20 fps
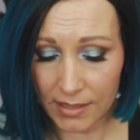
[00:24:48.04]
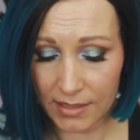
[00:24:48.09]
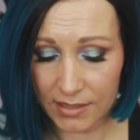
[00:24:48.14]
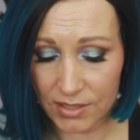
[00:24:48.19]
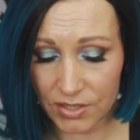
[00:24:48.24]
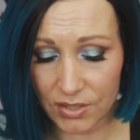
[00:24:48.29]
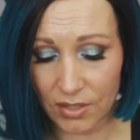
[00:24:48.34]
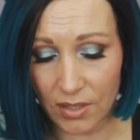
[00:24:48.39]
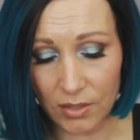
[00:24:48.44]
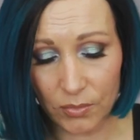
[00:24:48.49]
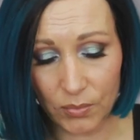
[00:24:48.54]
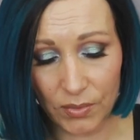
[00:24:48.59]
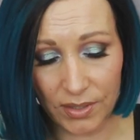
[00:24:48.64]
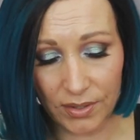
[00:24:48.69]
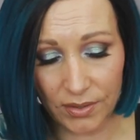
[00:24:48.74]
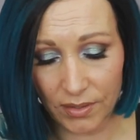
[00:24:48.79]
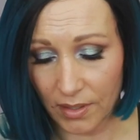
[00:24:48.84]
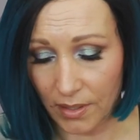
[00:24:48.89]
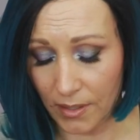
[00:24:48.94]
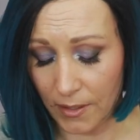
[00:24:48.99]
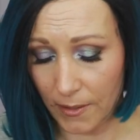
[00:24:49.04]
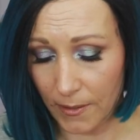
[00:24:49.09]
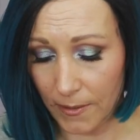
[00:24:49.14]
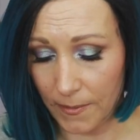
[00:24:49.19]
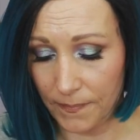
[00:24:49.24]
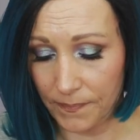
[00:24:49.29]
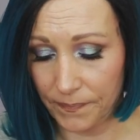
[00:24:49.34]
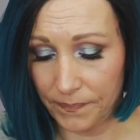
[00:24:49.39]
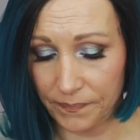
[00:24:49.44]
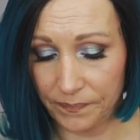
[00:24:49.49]
Uh, let's start with...
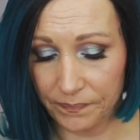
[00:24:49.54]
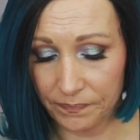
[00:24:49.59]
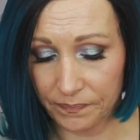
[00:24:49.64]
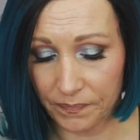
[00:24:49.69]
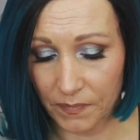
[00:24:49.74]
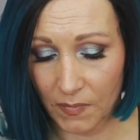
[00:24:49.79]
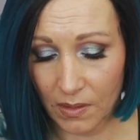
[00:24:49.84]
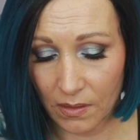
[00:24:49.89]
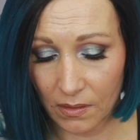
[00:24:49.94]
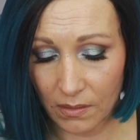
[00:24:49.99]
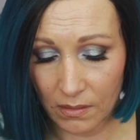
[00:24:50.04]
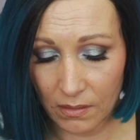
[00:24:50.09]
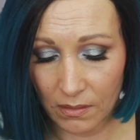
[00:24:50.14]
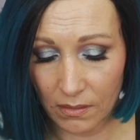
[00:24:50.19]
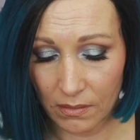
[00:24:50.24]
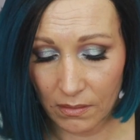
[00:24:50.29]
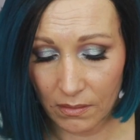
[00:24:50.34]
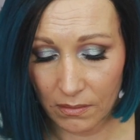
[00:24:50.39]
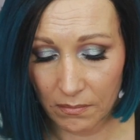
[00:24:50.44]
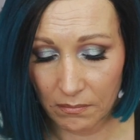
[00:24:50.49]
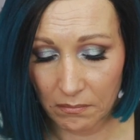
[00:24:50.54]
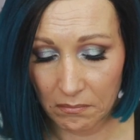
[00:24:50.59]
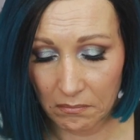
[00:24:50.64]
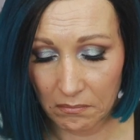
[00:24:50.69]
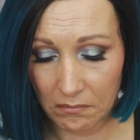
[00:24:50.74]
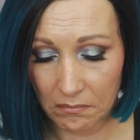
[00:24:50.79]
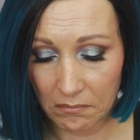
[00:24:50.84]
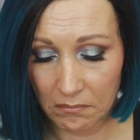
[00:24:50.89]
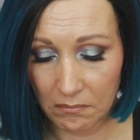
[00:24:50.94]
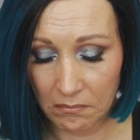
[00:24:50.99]
Um,
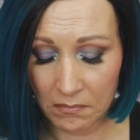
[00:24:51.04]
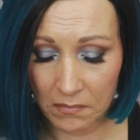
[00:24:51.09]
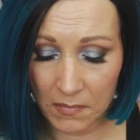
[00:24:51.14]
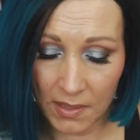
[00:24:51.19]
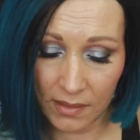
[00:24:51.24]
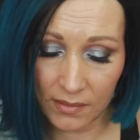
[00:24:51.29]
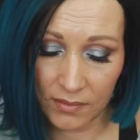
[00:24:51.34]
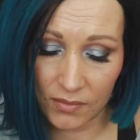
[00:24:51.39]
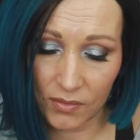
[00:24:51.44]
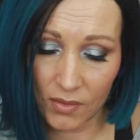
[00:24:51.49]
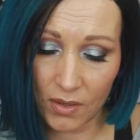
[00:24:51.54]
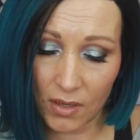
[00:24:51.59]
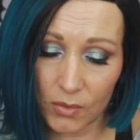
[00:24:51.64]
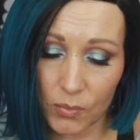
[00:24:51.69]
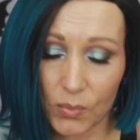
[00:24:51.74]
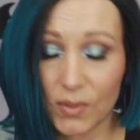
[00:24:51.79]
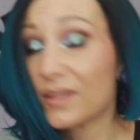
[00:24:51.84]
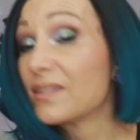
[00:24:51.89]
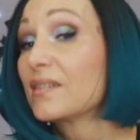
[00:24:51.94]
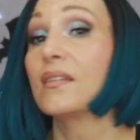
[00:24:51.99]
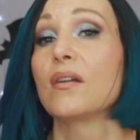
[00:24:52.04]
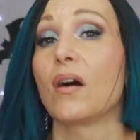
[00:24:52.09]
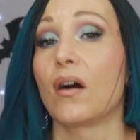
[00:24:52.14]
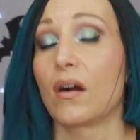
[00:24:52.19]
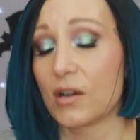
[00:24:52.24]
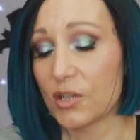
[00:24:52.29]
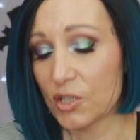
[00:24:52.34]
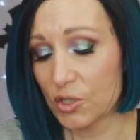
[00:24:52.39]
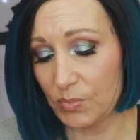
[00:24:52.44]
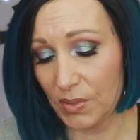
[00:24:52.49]
let's start with the
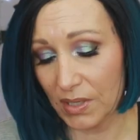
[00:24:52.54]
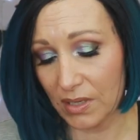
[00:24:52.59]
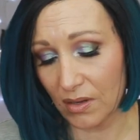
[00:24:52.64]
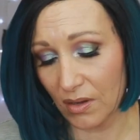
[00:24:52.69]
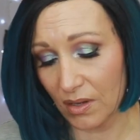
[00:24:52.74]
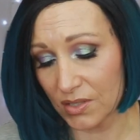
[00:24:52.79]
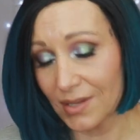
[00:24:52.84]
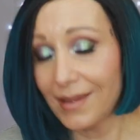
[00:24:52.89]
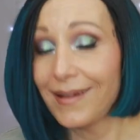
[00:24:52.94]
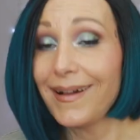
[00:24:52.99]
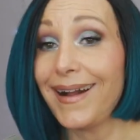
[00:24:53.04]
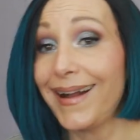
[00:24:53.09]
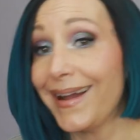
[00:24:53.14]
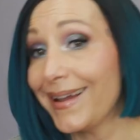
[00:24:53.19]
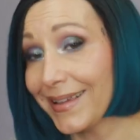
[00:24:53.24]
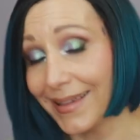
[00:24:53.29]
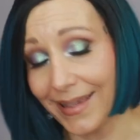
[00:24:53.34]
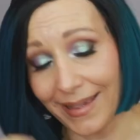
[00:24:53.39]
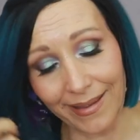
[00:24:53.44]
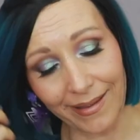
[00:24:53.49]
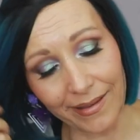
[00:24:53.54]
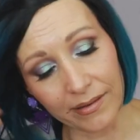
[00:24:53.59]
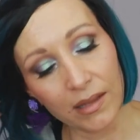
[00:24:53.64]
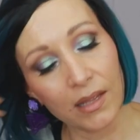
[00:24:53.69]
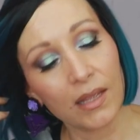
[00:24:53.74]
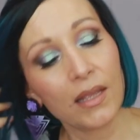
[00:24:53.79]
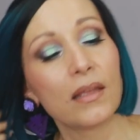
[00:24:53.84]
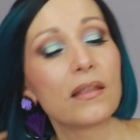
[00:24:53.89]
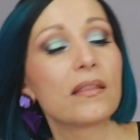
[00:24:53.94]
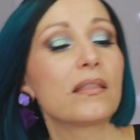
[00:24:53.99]
NARS because I can.
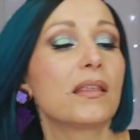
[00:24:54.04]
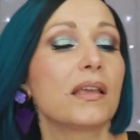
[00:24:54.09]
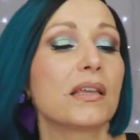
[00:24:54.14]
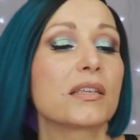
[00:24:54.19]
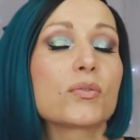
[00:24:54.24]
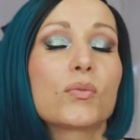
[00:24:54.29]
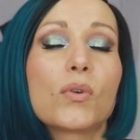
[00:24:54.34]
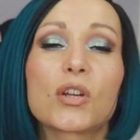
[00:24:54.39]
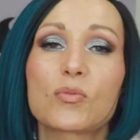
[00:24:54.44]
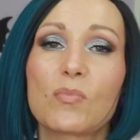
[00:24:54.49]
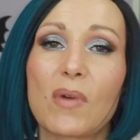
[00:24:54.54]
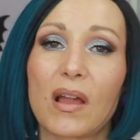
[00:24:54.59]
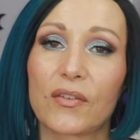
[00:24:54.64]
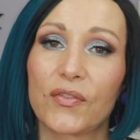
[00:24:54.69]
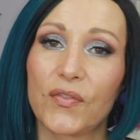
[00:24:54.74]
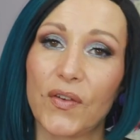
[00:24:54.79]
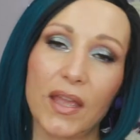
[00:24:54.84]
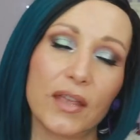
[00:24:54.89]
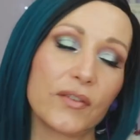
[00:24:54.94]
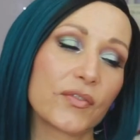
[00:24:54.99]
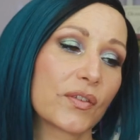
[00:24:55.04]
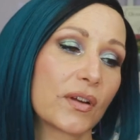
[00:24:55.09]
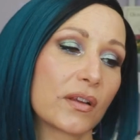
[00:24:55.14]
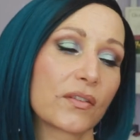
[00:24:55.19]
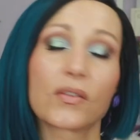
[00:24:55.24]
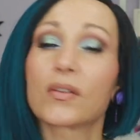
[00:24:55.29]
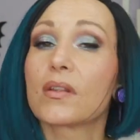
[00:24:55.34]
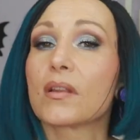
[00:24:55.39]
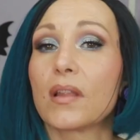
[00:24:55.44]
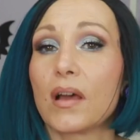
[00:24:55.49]
This was my
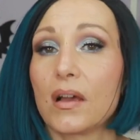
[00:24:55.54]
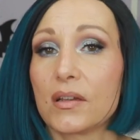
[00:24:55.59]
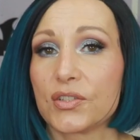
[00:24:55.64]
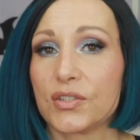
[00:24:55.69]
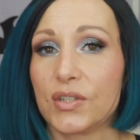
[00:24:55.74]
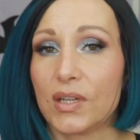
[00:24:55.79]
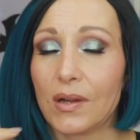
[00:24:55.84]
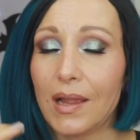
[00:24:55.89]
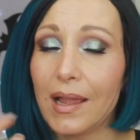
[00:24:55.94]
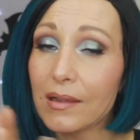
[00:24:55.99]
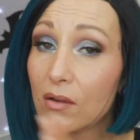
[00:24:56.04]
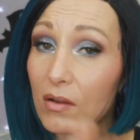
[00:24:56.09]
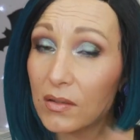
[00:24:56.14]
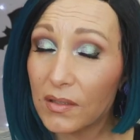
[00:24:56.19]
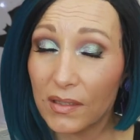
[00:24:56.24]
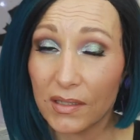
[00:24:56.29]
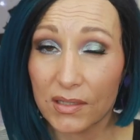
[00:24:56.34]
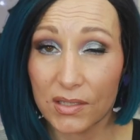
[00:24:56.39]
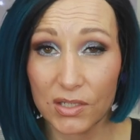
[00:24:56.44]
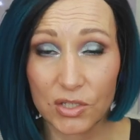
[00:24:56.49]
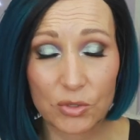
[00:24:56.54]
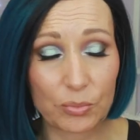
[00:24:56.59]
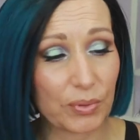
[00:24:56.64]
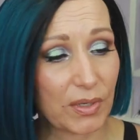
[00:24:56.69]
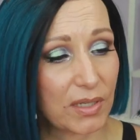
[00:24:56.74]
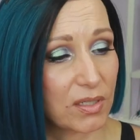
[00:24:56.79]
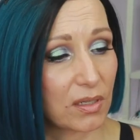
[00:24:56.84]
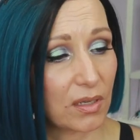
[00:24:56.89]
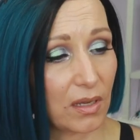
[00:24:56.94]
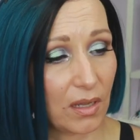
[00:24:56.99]
favorite last year. I got this as a
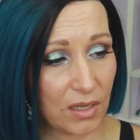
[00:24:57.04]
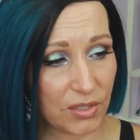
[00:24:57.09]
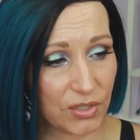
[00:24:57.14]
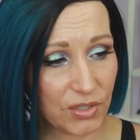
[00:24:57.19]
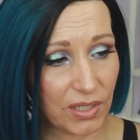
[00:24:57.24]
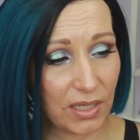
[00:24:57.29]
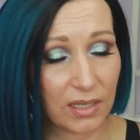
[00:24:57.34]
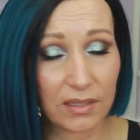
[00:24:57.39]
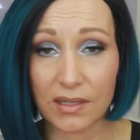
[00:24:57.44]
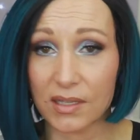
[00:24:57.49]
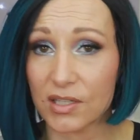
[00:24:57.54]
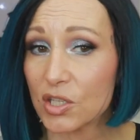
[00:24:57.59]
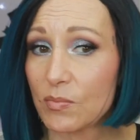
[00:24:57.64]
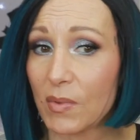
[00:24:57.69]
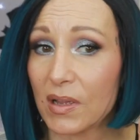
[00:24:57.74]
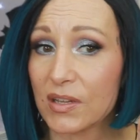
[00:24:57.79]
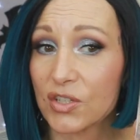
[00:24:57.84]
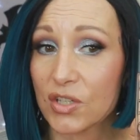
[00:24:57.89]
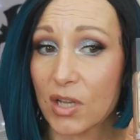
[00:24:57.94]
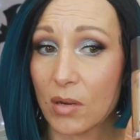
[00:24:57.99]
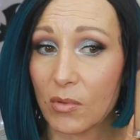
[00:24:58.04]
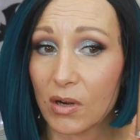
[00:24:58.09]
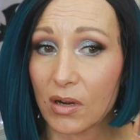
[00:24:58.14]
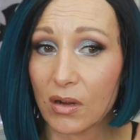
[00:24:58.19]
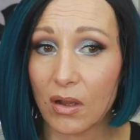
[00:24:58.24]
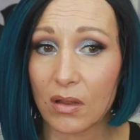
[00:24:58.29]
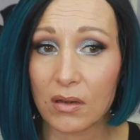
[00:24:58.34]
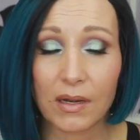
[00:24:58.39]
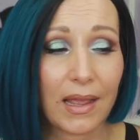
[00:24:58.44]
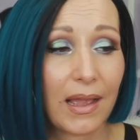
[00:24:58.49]
present last year. This is my summer
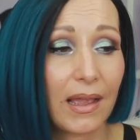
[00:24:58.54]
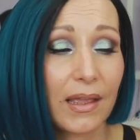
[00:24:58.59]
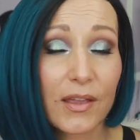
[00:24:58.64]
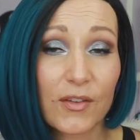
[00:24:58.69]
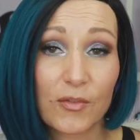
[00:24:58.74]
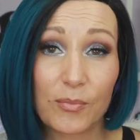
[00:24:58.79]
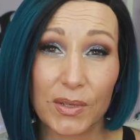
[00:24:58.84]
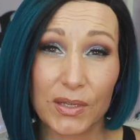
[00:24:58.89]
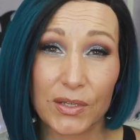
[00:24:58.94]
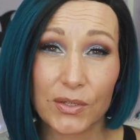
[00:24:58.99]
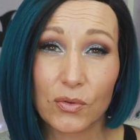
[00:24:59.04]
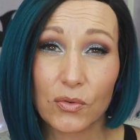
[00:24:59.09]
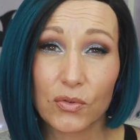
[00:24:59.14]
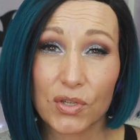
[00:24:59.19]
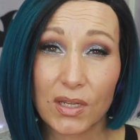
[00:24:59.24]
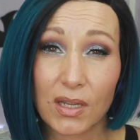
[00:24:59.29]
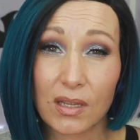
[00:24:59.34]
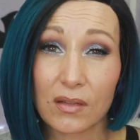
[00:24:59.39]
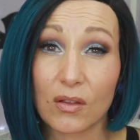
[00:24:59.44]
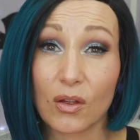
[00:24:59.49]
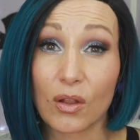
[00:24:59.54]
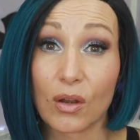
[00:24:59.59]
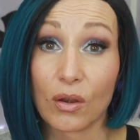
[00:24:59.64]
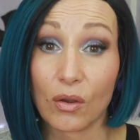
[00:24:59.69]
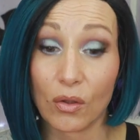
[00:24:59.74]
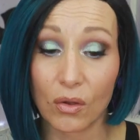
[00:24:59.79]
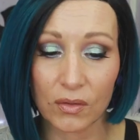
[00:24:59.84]
color. I have been using it a